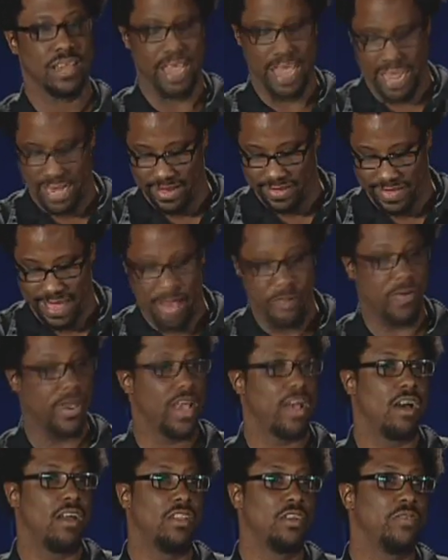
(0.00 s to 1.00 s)
And it's that way
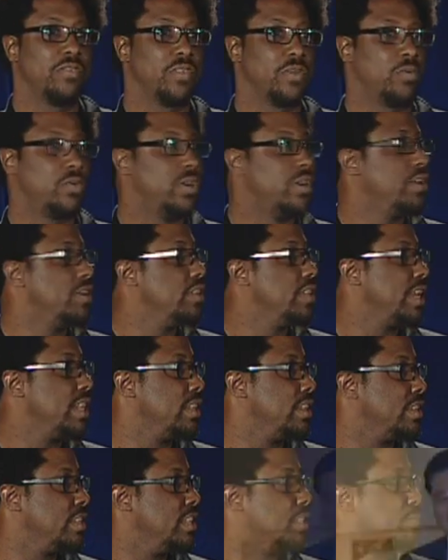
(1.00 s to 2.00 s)
all over the world. Like, look at